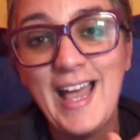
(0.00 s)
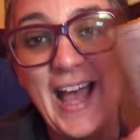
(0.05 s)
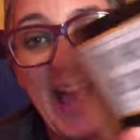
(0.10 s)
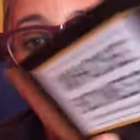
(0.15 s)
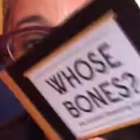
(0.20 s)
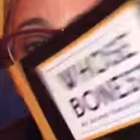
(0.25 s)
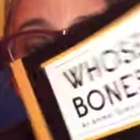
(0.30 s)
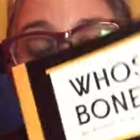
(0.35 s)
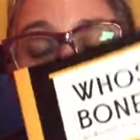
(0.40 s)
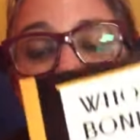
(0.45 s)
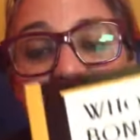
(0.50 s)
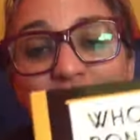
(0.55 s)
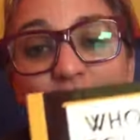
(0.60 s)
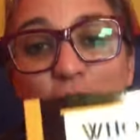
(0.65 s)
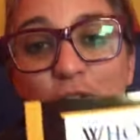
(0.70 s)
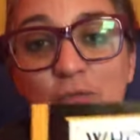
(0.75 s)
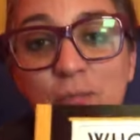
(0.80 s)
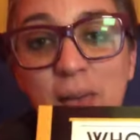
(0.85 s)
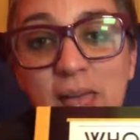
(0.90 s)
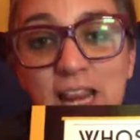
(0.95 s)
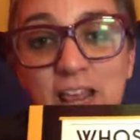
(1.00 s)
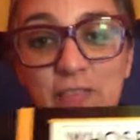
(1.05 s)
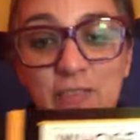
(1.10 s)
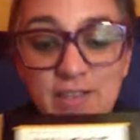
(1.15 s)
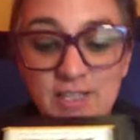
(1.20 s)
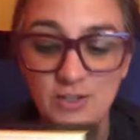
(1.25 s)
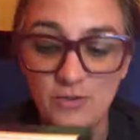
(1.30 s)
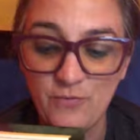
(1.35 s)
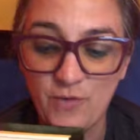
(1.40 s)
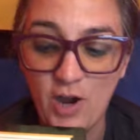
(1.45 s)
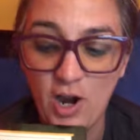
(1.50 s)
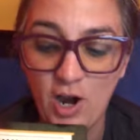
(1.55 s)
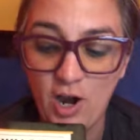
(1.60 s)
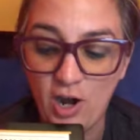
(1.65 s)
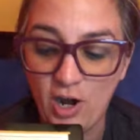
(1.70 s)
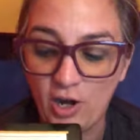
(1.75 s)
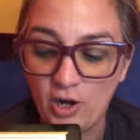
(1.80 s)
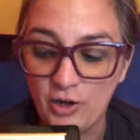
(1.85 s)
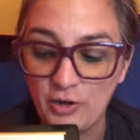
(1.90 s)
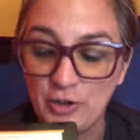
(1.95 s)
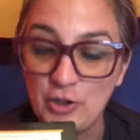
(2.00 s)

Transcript: And if you've made it this far,